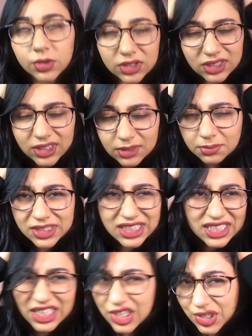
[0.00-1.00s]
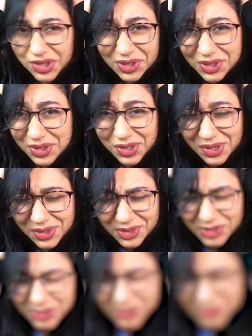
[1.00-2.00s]
thumbnail, I don't
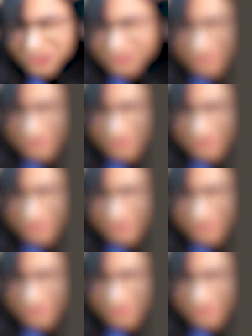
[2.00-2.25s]
know.